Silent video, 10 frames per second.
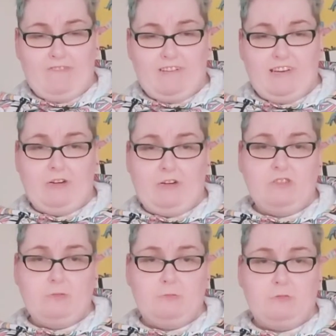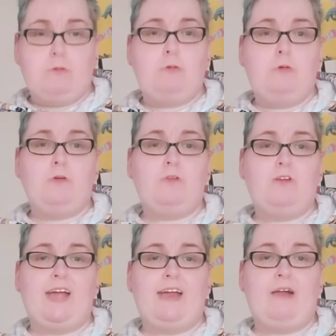got some support to
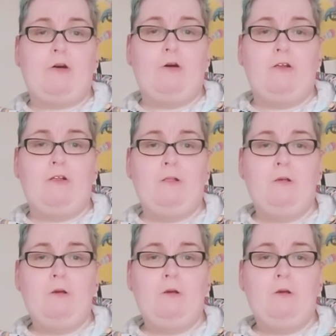get it on,